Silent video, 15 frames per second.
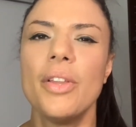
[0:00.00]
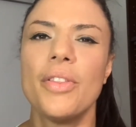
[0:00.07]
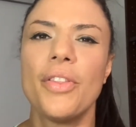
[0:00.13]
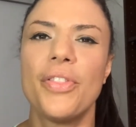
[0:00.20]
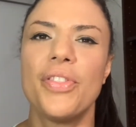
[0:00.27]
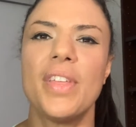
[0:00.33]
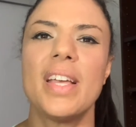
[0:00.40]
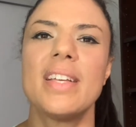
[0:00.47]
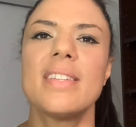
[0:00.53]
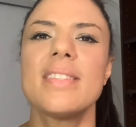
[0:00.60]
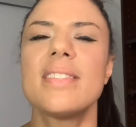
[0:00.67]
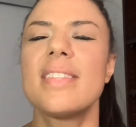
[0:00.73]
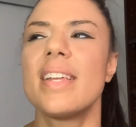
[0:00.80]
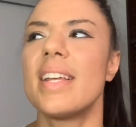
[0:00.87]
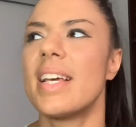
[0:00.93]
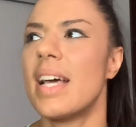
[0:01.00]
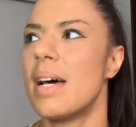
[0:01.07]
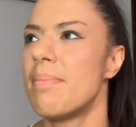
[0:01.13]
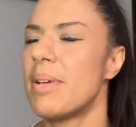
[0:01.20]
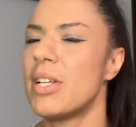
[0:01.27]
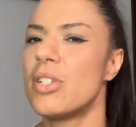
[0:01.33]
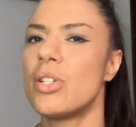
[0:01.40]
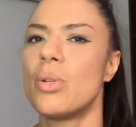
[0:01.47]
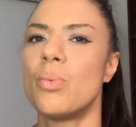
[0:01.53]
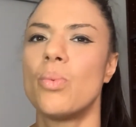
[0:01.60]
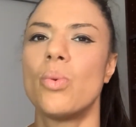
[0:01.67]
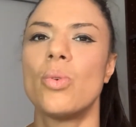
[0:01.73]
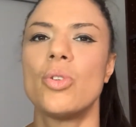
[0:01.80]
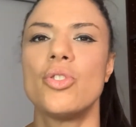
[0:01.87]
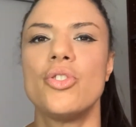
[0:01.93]
The things that are coming
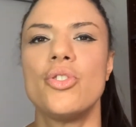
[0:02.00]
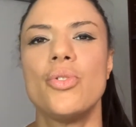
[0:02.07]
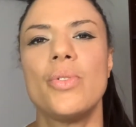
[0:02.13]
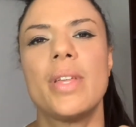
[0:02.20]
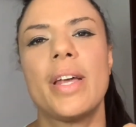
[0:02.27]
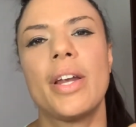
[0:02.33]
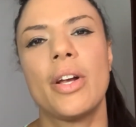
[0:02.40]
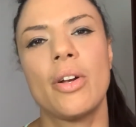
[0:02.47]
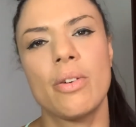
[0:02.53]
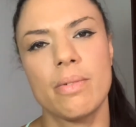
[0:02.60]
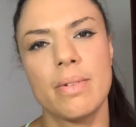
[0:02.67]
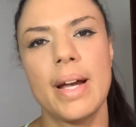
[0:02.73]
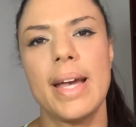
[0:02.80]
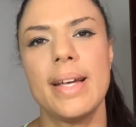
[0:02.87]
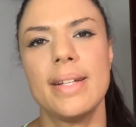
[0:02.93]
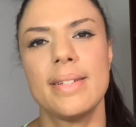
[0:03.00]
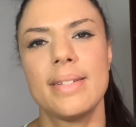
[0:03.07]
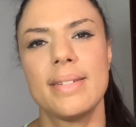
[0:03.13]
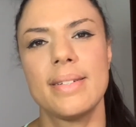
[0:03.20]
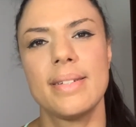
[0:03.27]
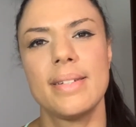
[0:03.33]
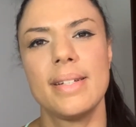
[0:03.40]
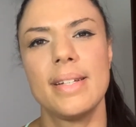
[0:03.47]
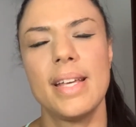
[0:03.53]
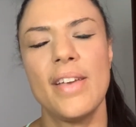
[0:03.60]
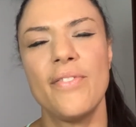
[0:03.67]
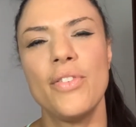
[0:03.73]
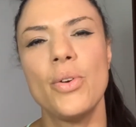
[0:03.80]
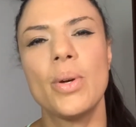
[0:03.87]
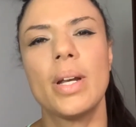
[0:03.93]
towards you that are great,
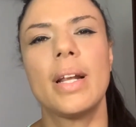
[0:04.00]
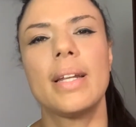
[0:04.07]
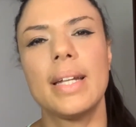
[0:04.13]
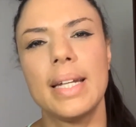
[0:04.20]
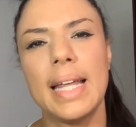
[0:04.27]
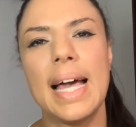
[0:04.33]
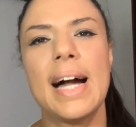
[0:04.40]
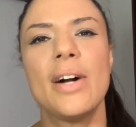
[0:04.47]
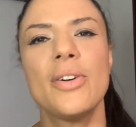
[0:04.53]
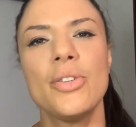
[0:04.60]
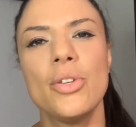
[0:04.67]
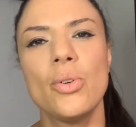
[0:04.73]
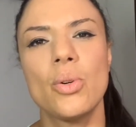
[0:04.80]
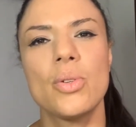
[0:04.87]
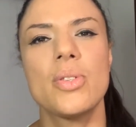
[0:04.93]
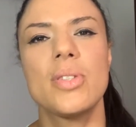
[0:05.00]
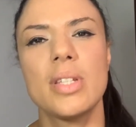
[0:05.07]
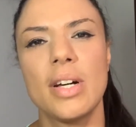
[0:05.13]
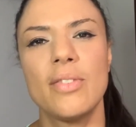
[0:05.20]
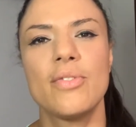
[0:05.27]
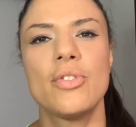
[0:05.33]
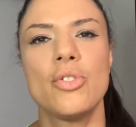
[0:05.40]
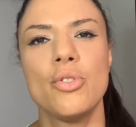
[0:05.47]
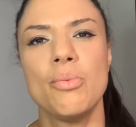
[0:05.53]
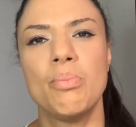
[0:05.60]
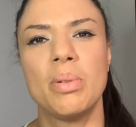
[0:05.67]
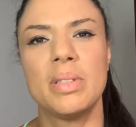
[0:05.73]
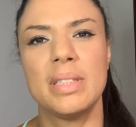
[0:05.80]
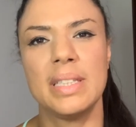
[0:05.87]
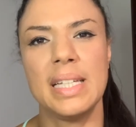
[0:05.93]
if you can allow yourself to
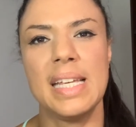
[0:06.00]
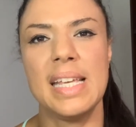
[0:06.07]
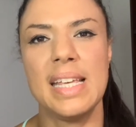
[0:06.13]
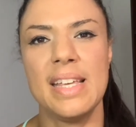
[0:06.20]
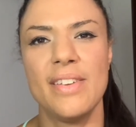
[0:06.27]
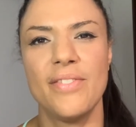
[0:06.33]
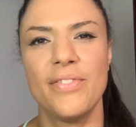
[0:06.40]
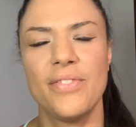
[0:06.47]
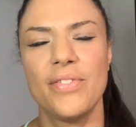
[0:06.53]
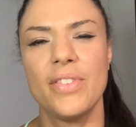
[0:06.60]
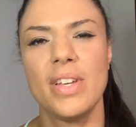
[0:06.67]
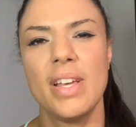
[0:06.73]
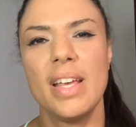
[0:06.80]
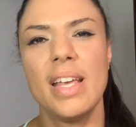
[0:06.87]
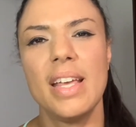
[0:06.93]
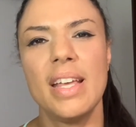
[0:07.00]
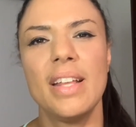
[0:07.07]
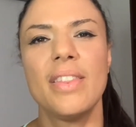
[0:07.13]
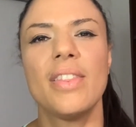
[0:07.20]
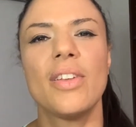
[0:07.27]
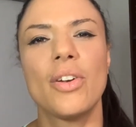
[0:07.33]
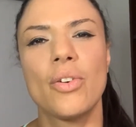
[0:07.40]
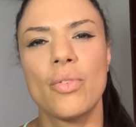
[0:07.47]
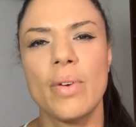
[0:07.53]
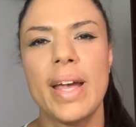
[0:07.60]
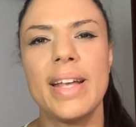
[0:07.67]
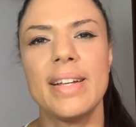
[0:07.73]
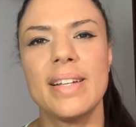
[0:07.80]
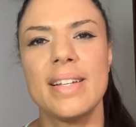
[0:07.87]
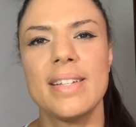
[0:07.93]
believe in the
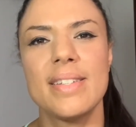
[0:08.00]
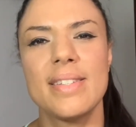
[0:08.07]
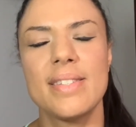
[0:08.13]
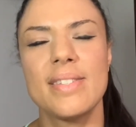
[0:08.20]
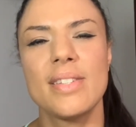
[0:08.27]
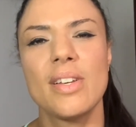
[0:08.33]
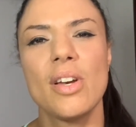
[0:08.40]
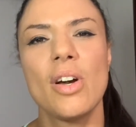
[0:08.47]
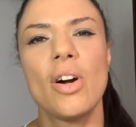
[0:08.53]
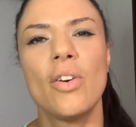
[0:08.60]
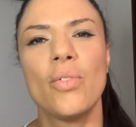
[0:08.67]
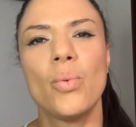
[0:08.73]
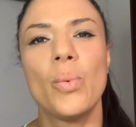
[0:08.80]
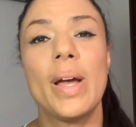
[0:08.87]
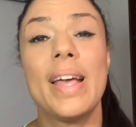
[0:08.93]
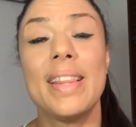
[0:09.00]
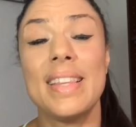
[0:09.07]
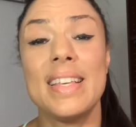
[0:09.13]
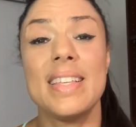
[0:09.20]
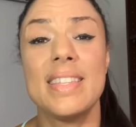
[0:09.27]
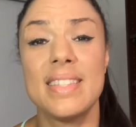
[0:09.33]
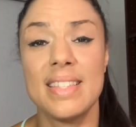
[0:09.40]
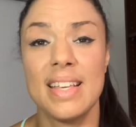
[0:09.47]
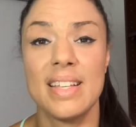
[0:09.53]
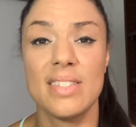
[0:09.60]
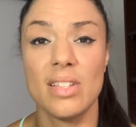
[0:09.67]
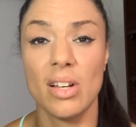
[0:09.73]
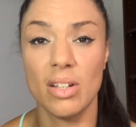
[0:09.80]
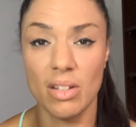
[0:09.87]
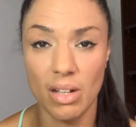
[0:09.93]
greatness of where these things
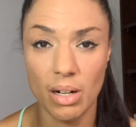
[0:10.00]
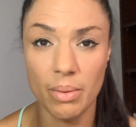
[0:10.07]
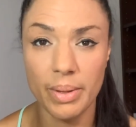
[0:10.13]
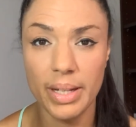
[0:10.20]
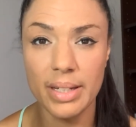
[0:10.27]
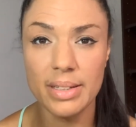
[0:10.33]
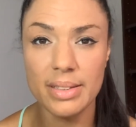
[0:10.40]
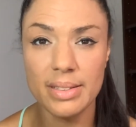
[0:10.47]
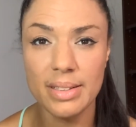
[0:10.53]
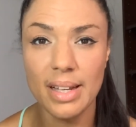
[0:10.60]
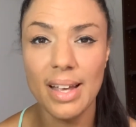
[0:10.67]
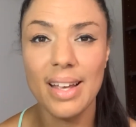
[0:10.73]
are going,